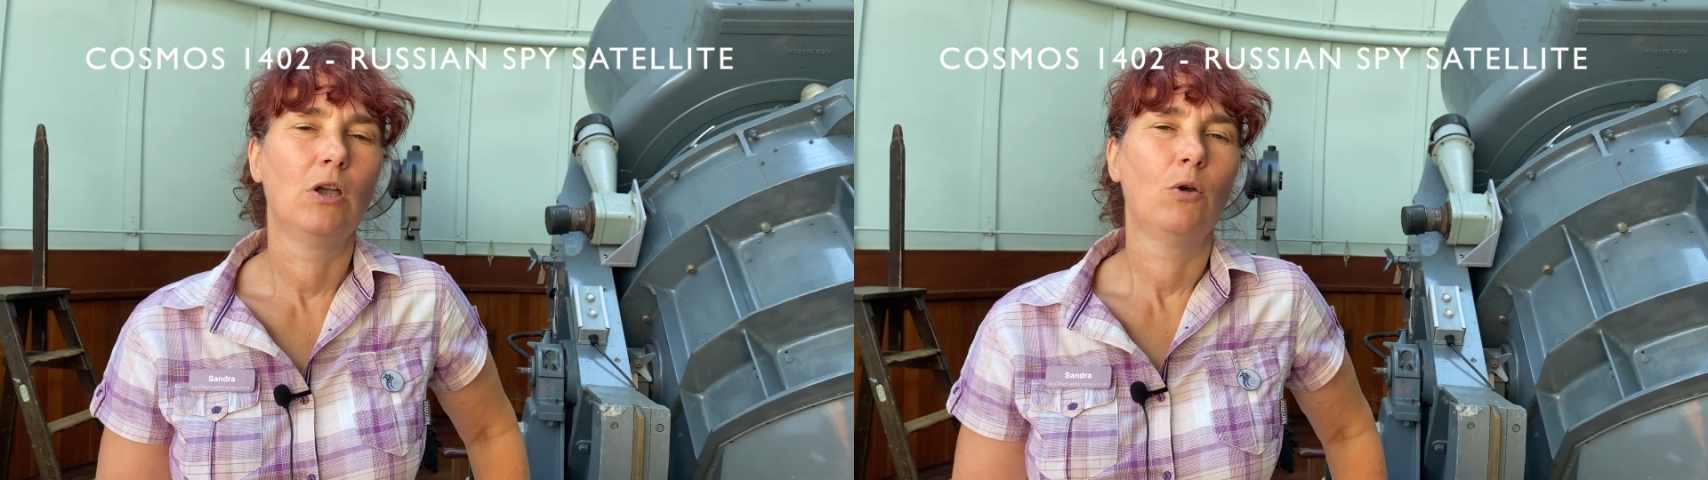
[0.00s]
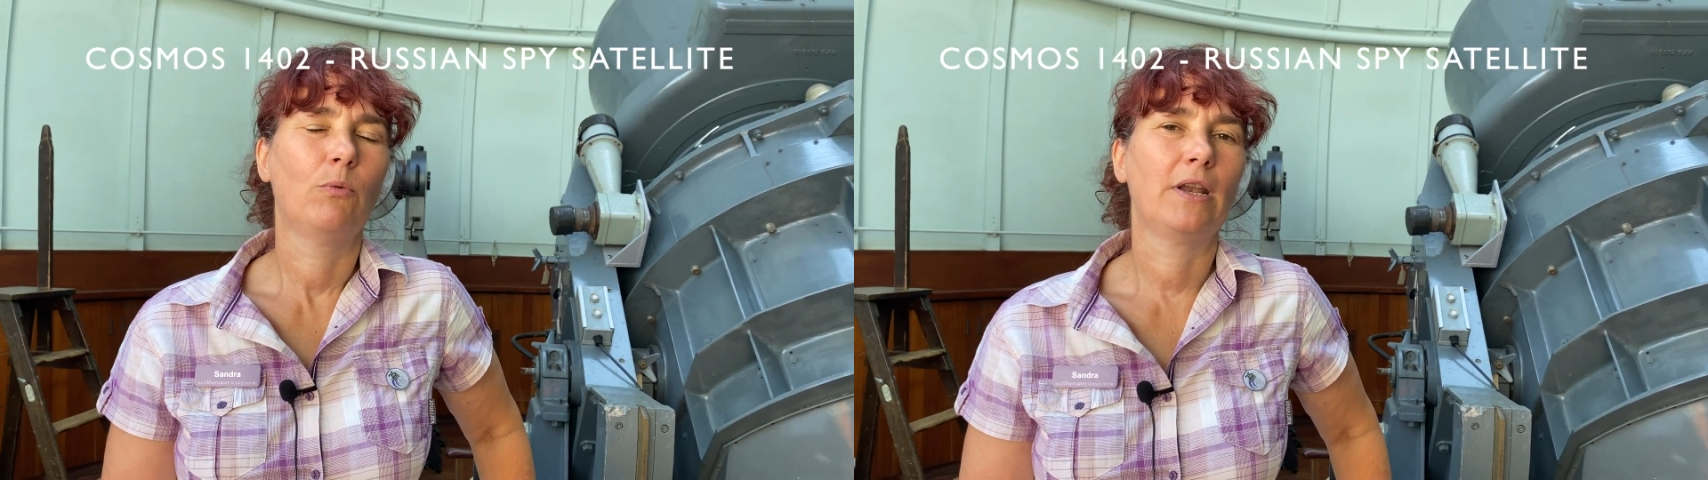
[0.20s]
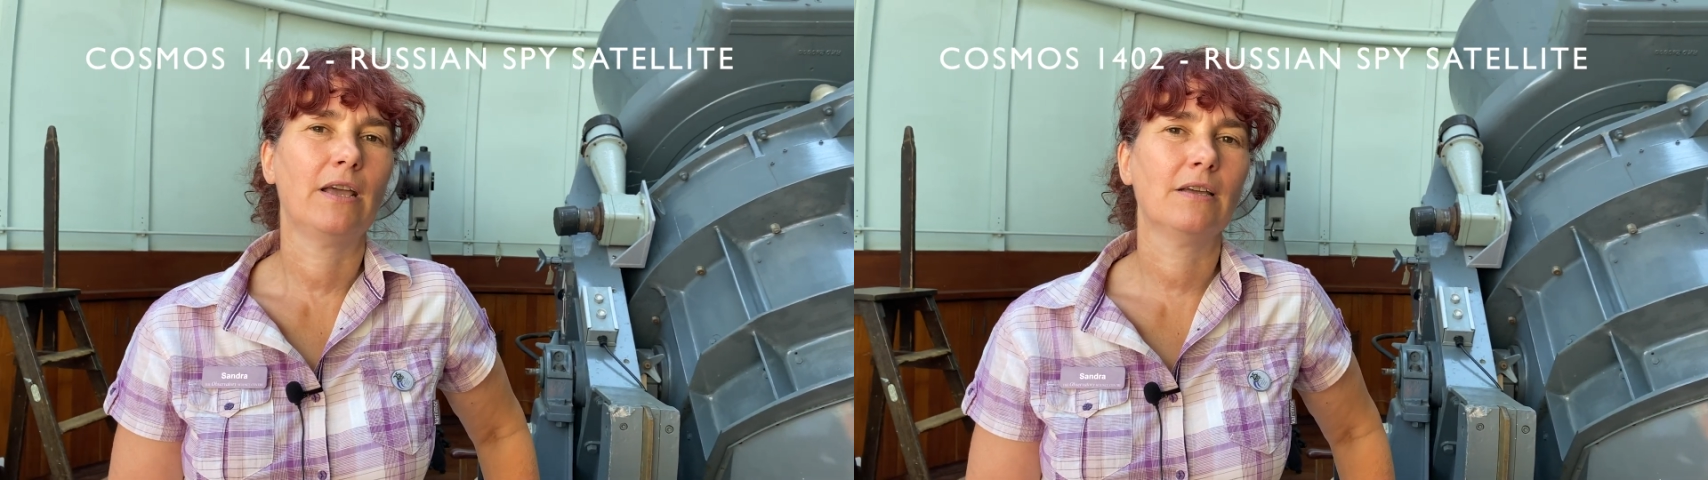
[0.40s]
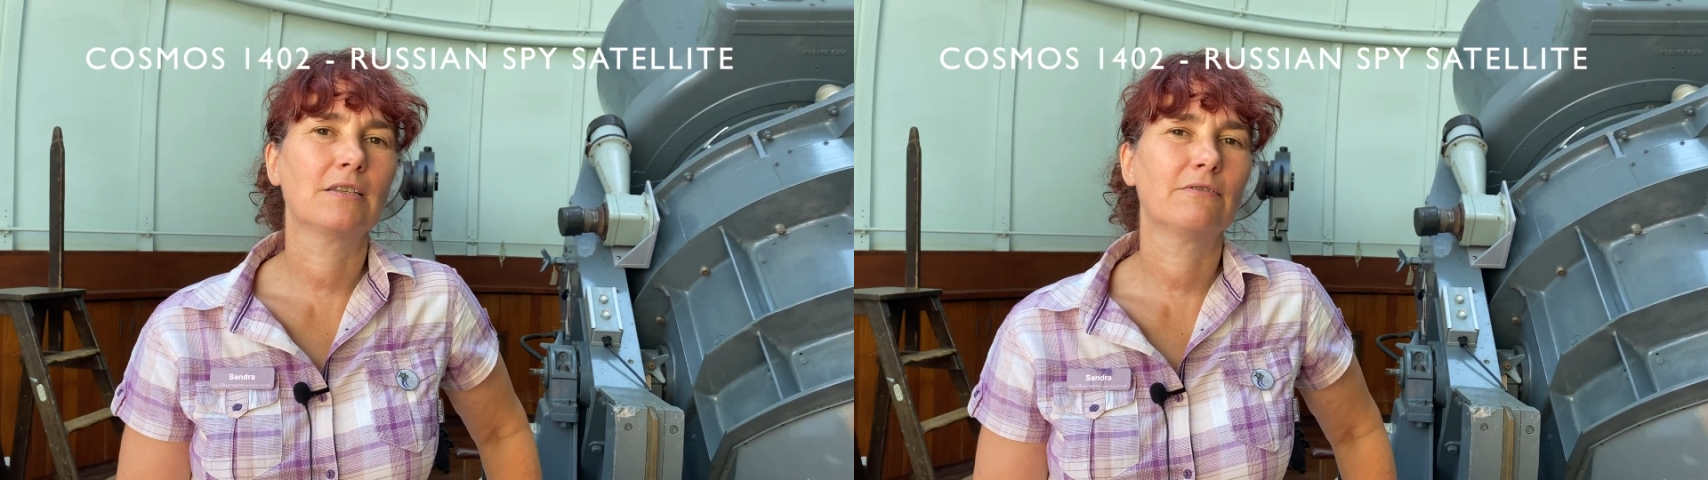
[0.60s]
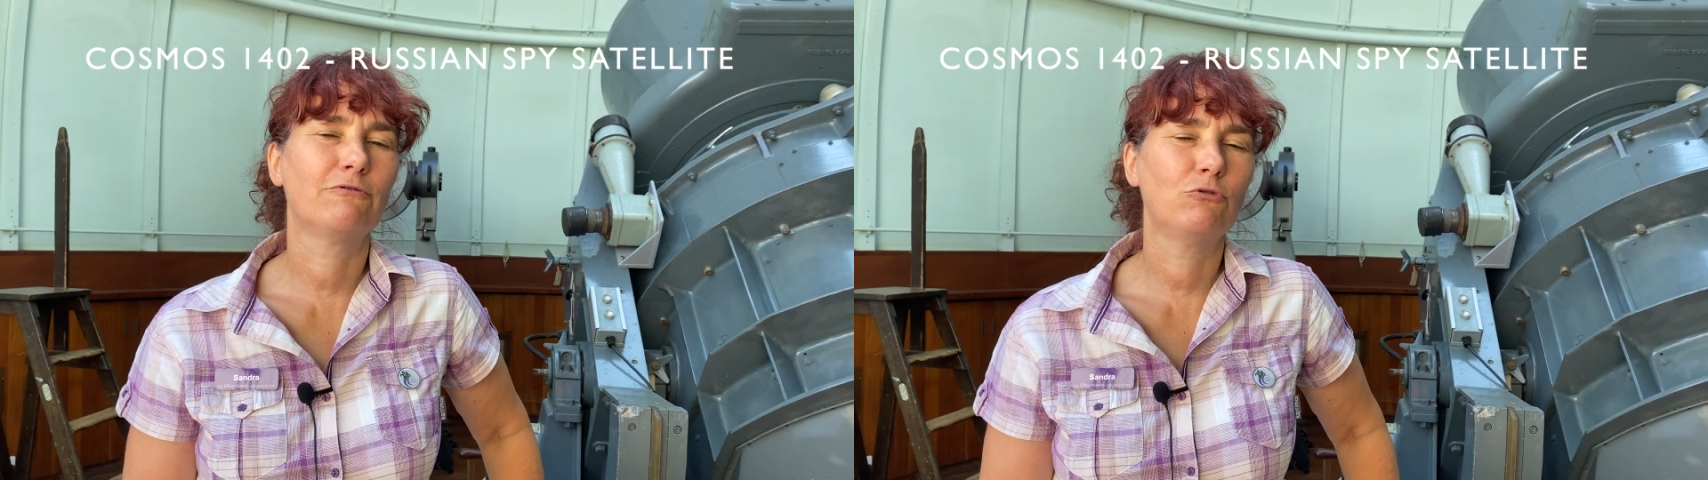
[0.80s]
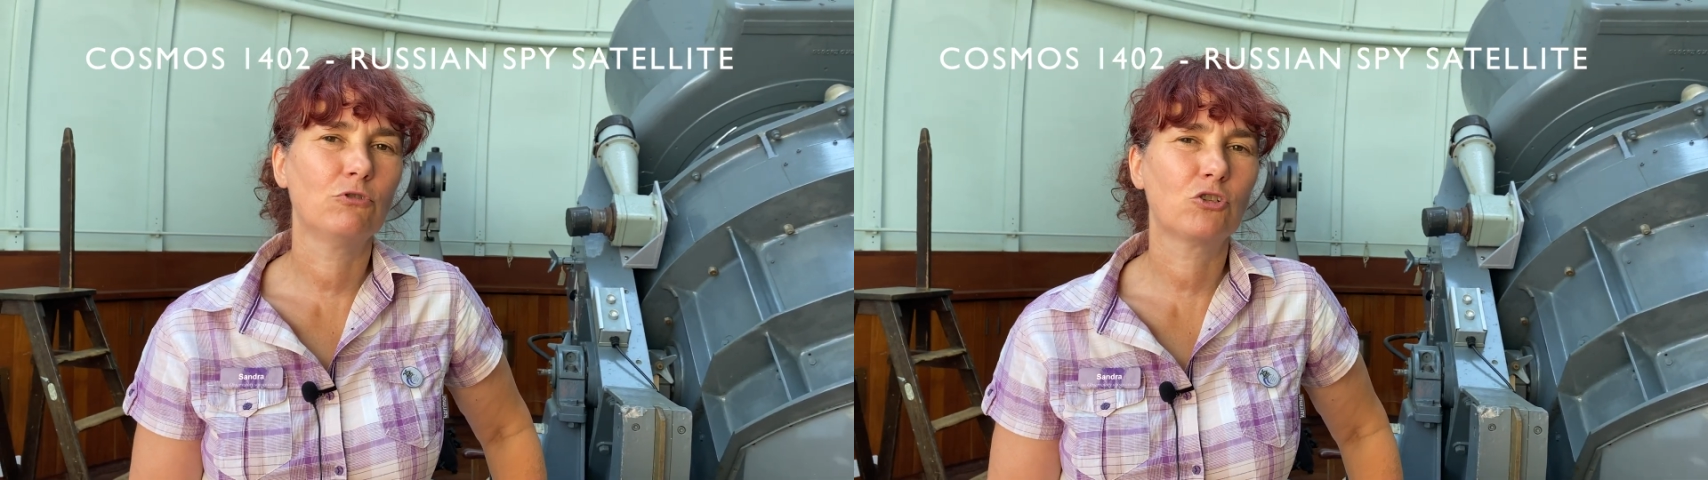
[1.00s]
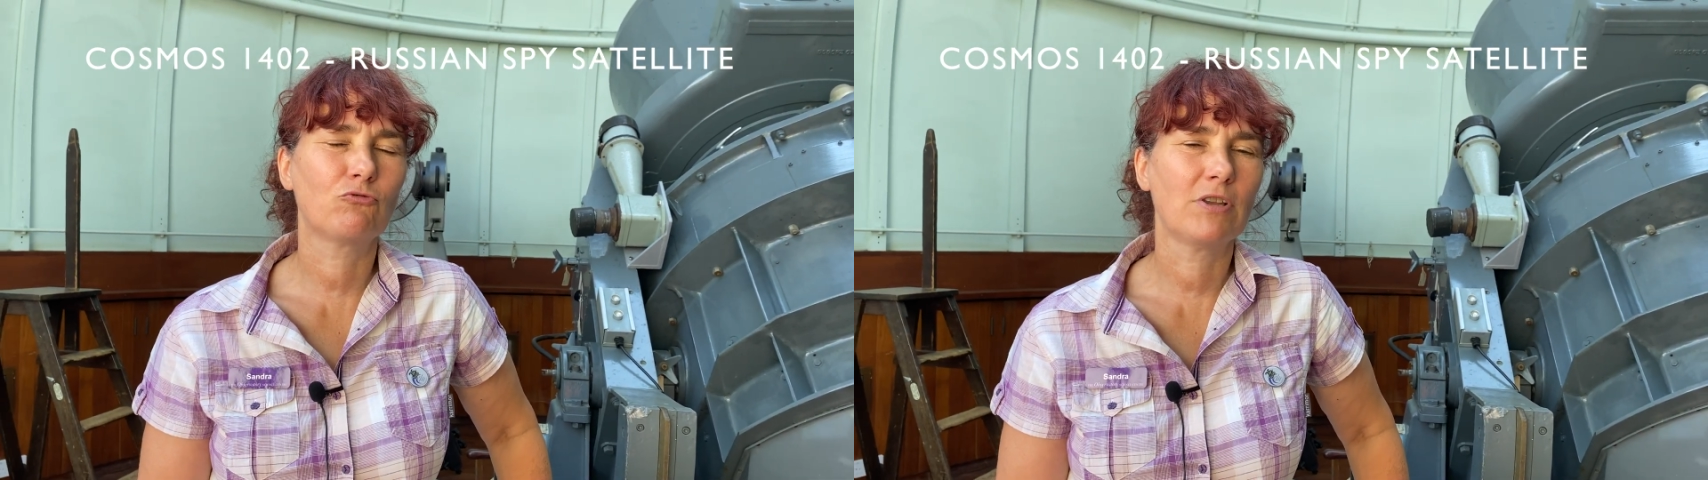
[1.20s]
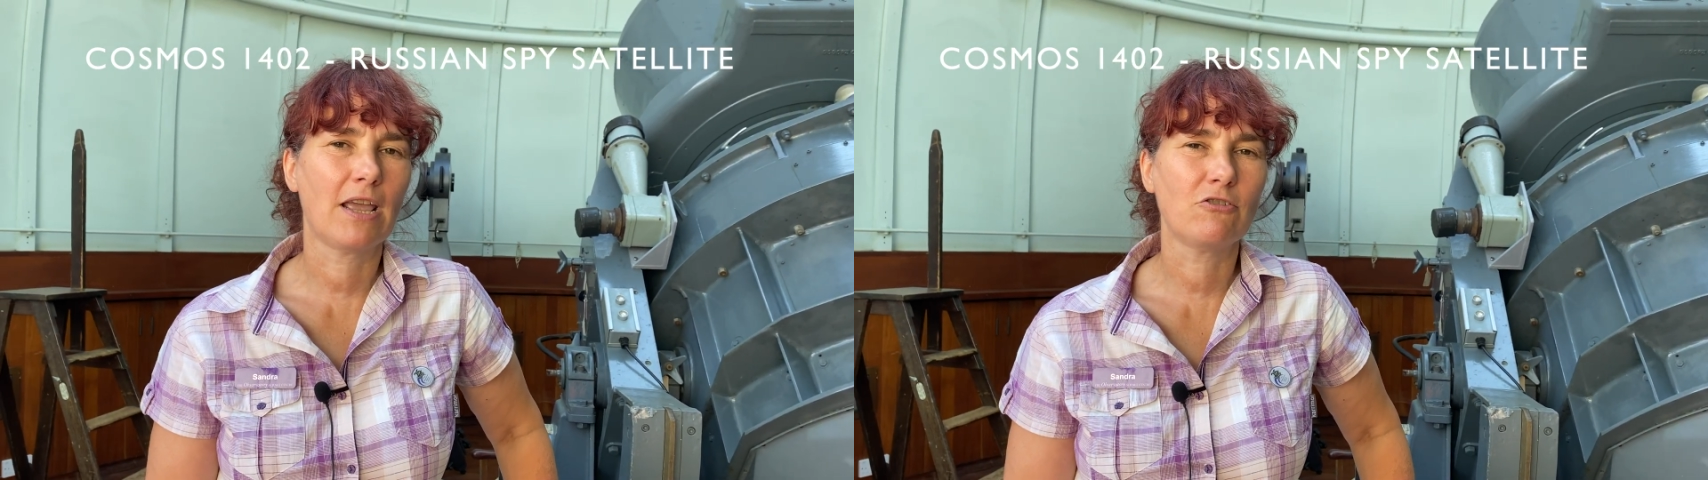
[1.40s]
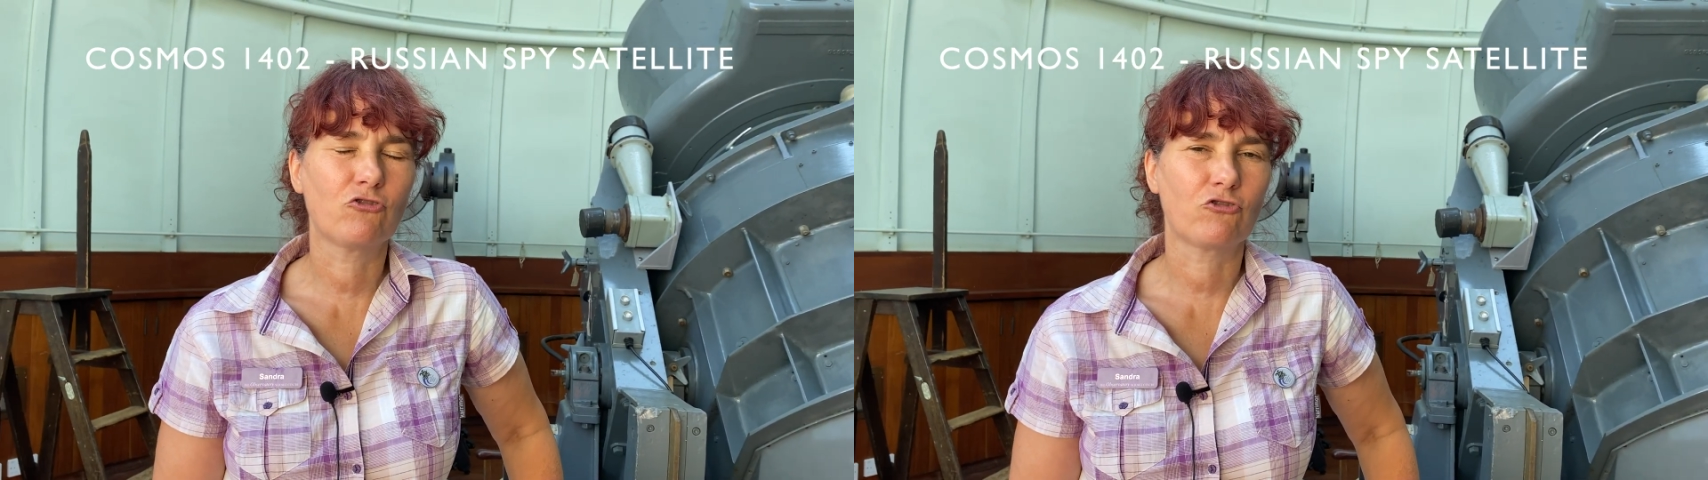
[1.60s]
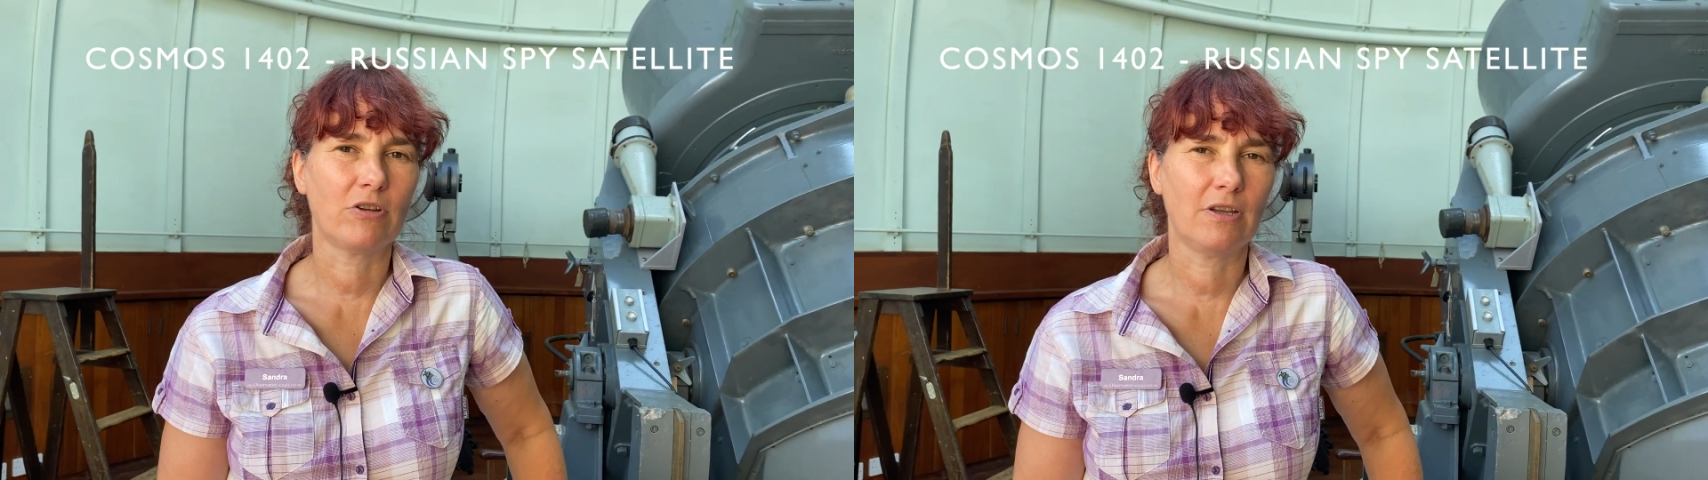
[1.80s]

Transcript: when it had to forced re-entry